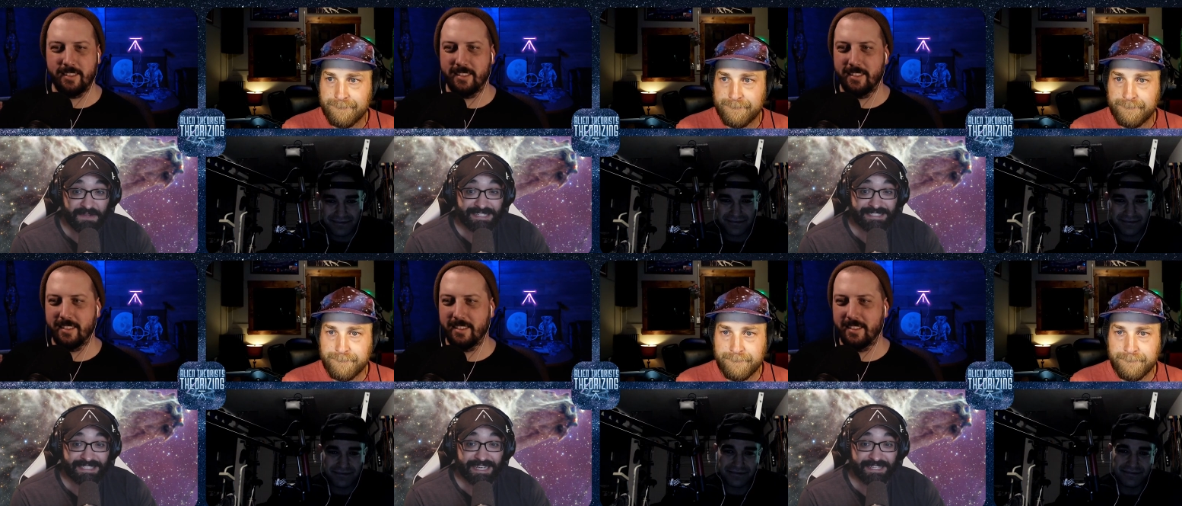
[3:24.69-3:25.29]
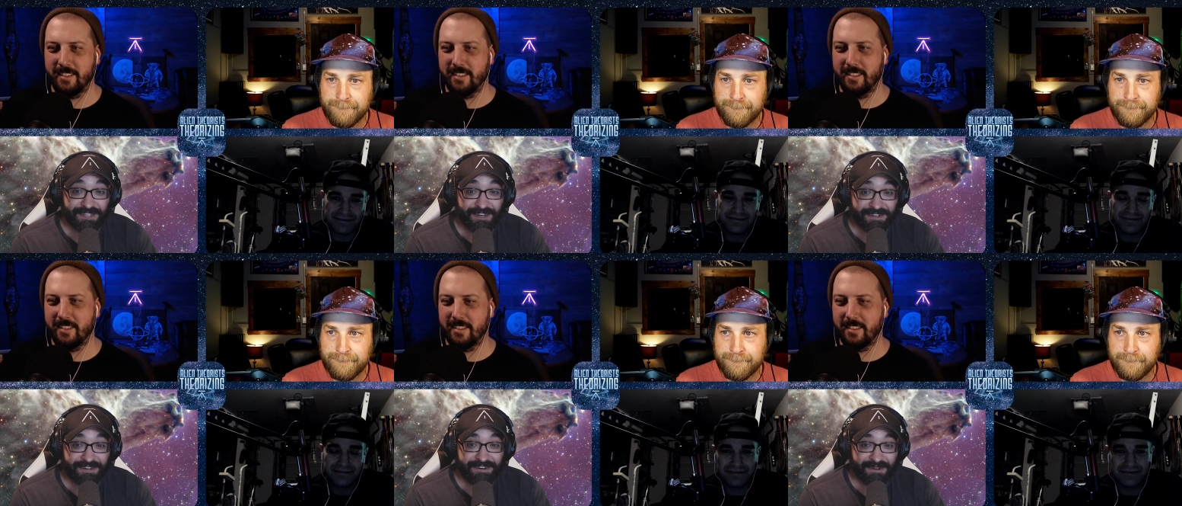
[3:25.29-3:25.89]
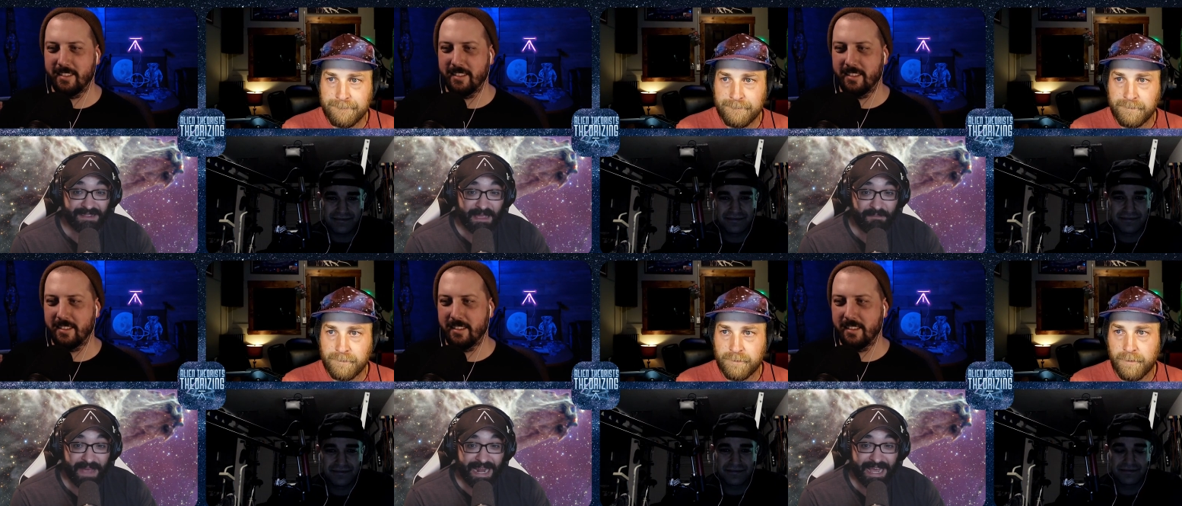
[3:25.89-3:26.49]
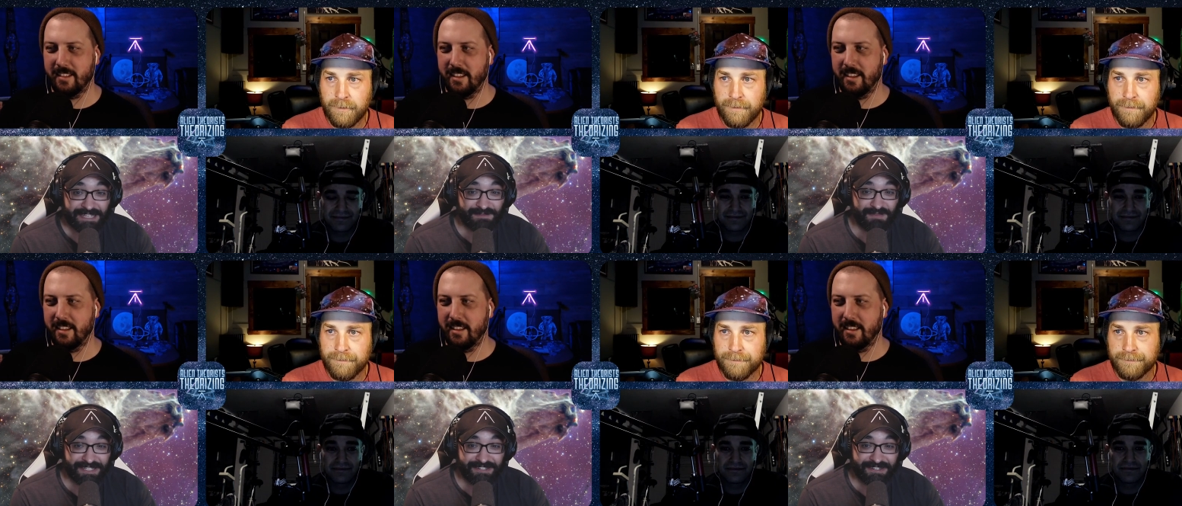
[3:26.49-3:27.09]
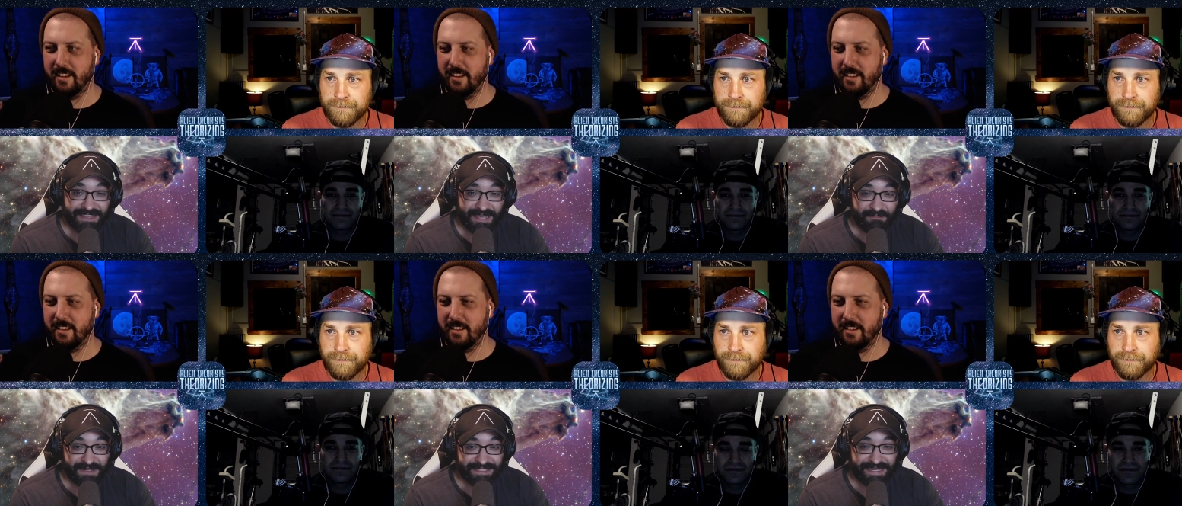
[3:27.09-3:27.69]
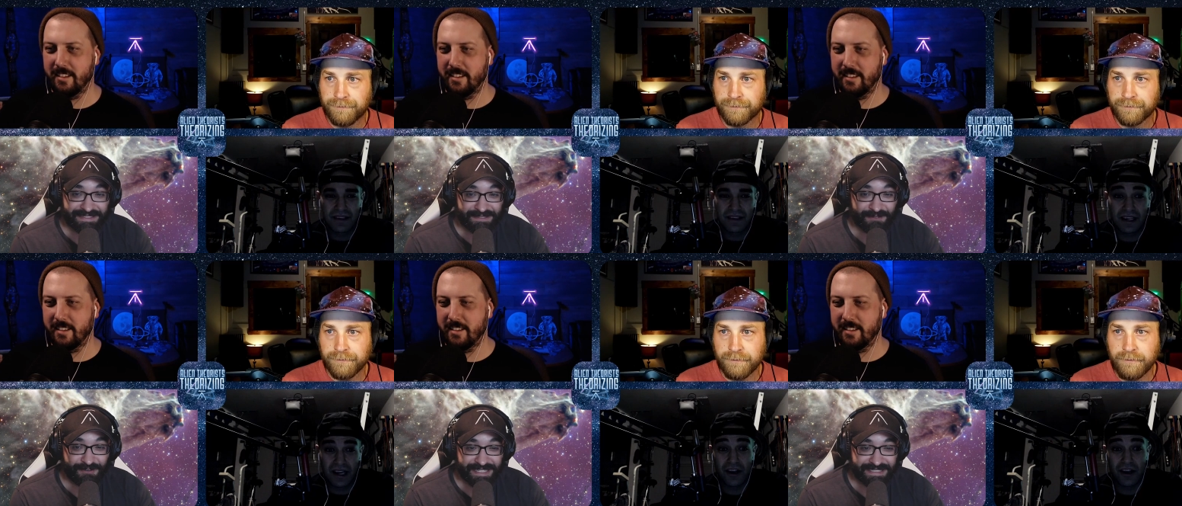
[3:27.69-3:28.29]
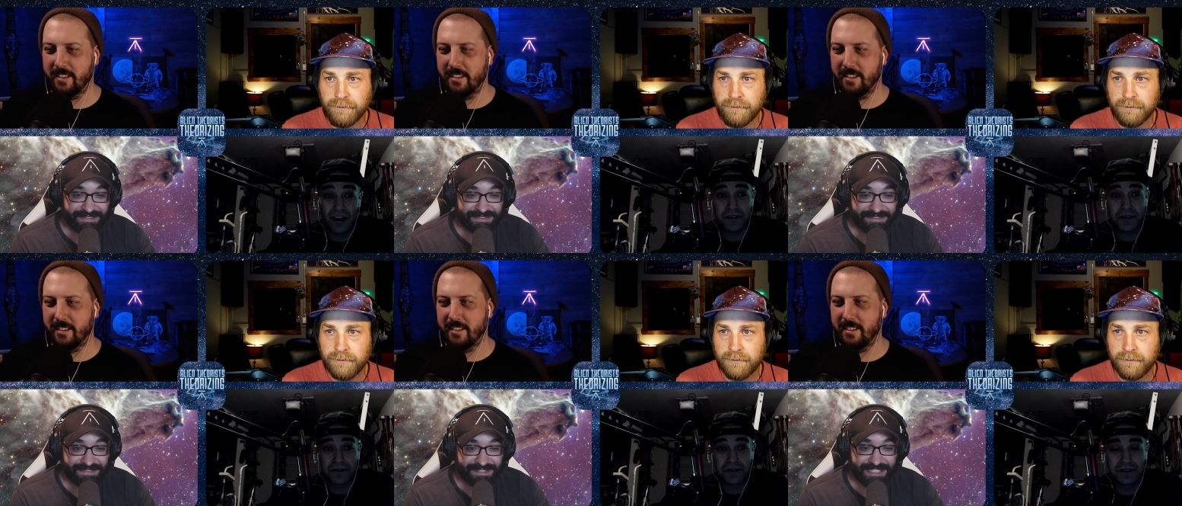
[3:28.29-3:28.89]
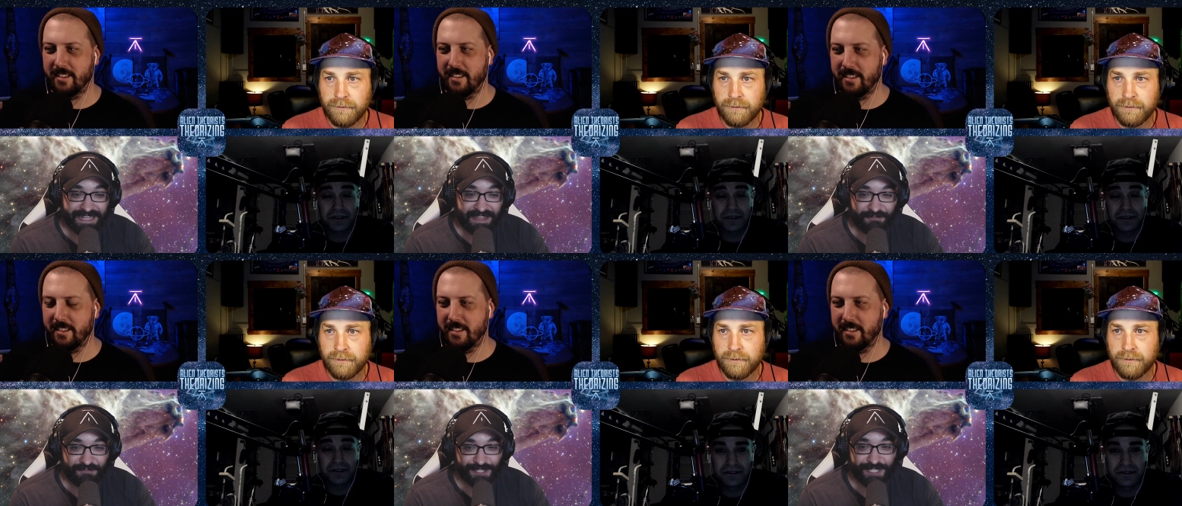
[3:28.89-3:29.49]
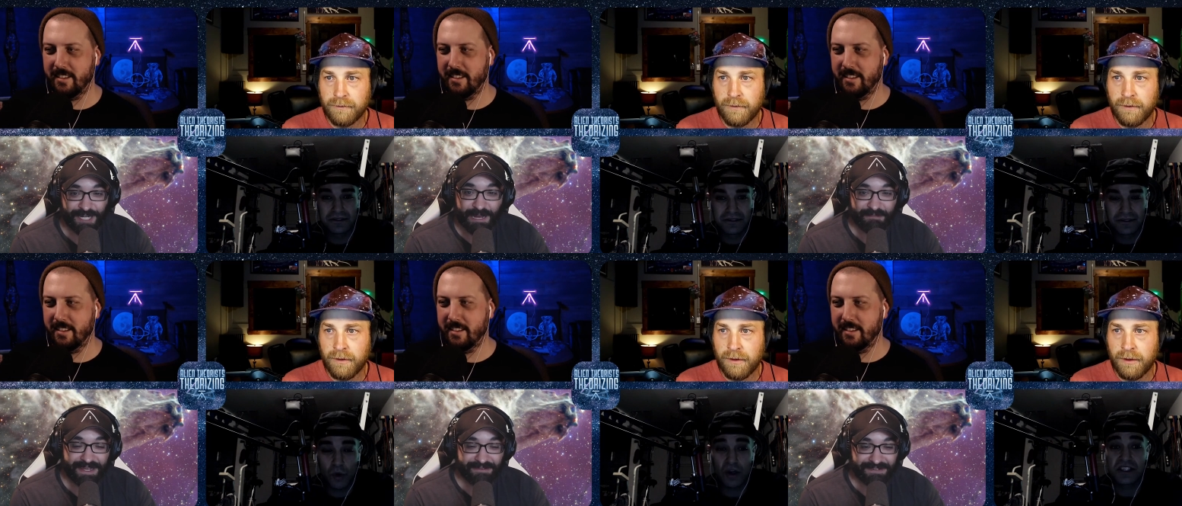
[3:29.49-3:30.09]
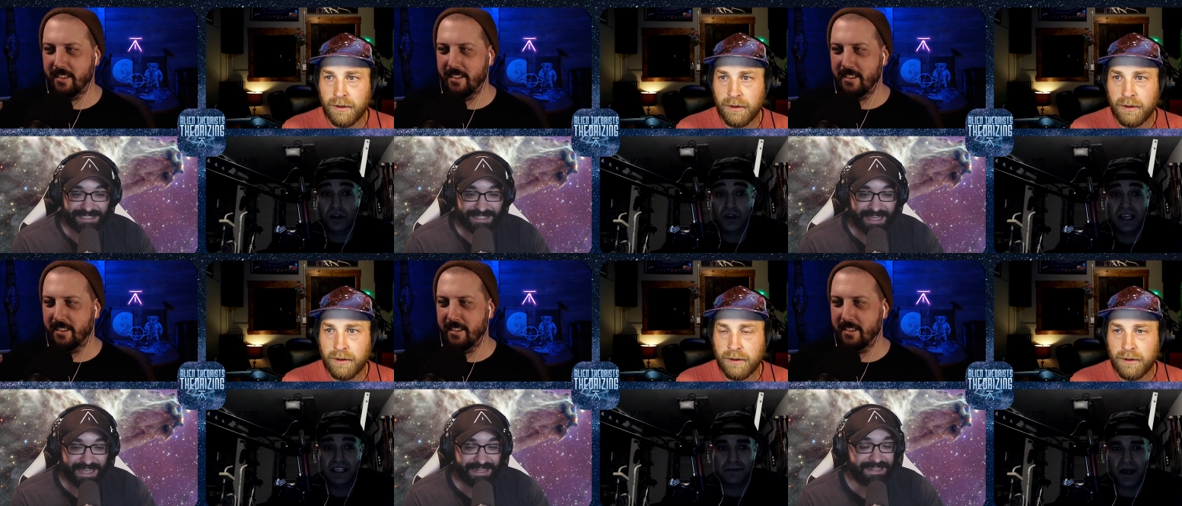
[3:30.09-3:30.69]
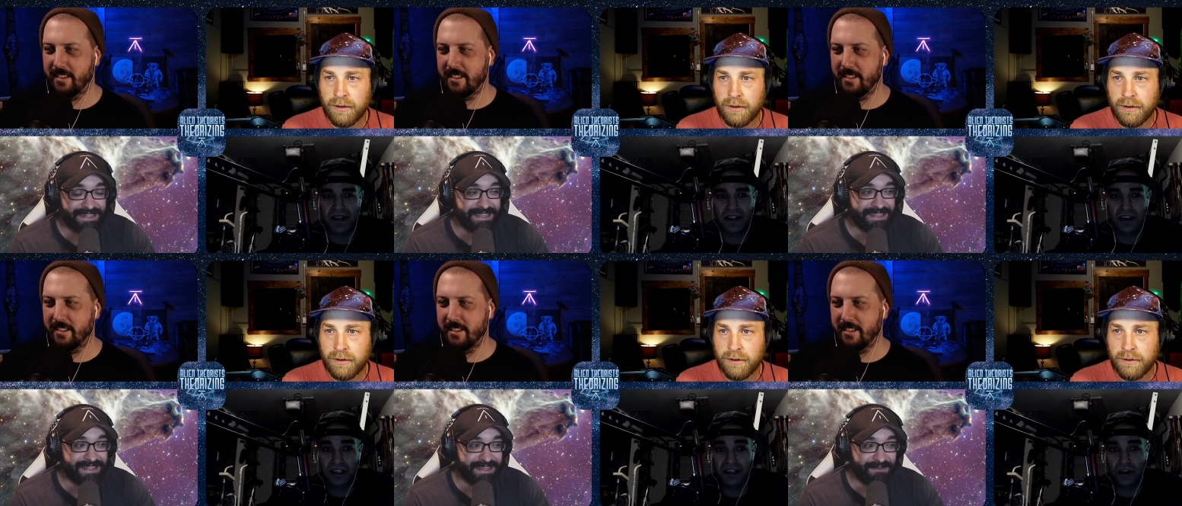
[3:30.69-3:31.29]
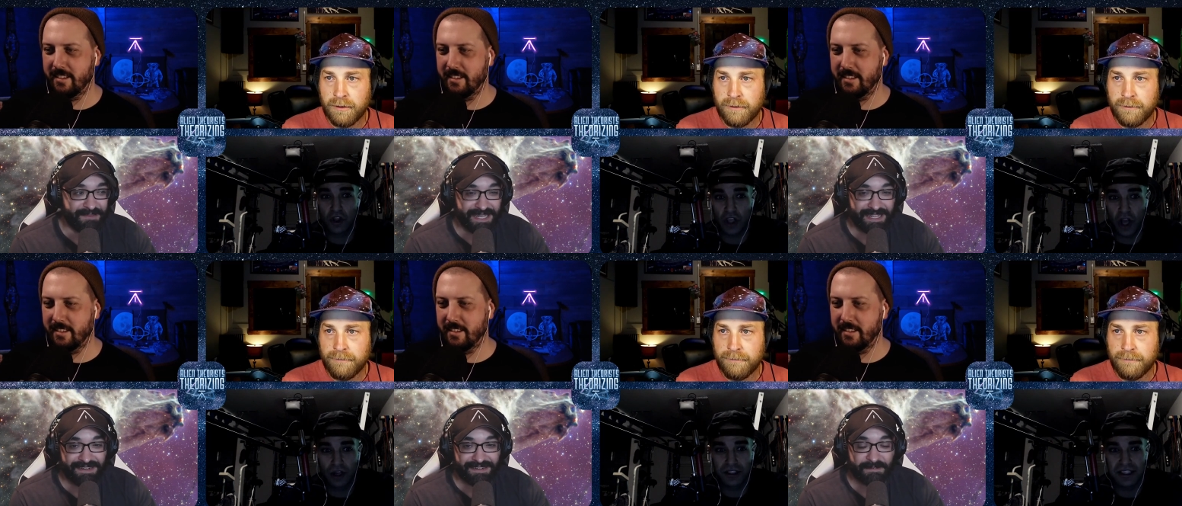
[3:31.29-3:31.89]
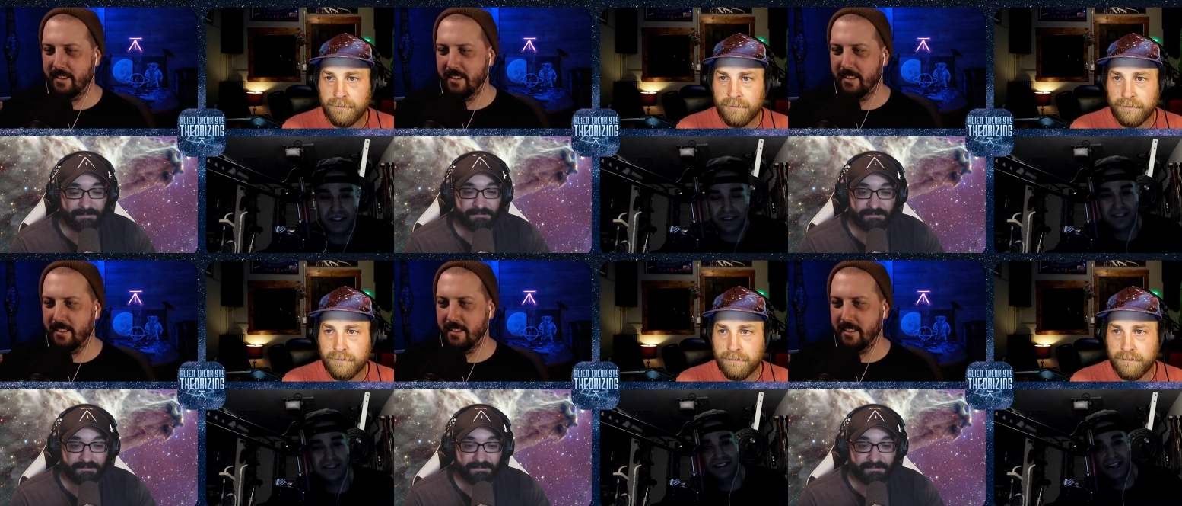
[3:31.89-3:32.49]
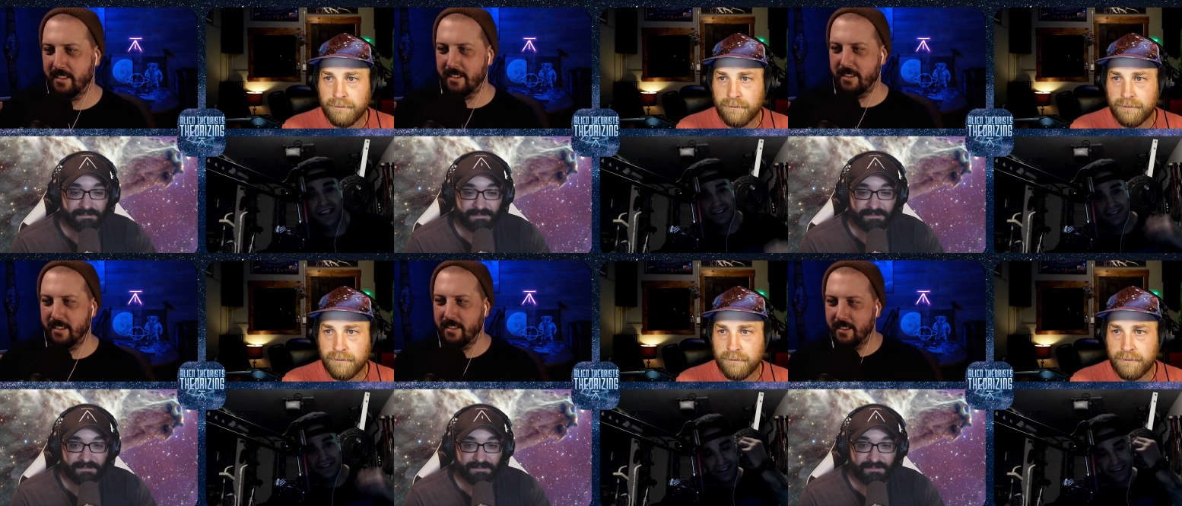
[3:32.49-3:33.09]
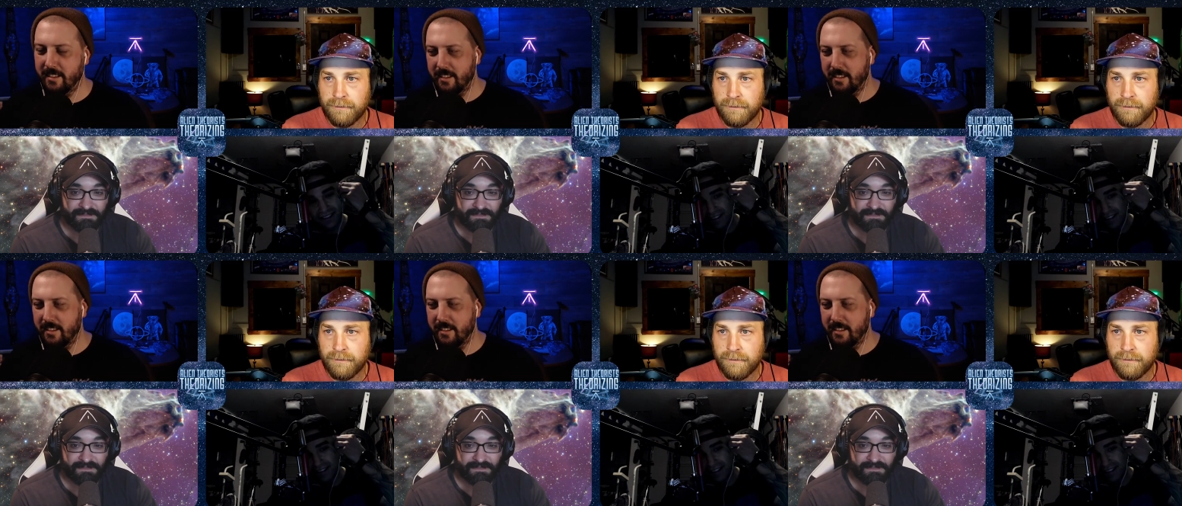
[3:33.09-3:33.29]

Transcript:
Speaker 1: we get to see a younger, like badass Splinter, like bust out some crazy. I hope shit, so too. Like fuck shit up. I
Speaker 2: want to see. Well, because they're kids, man. They look like they're young teens. Like,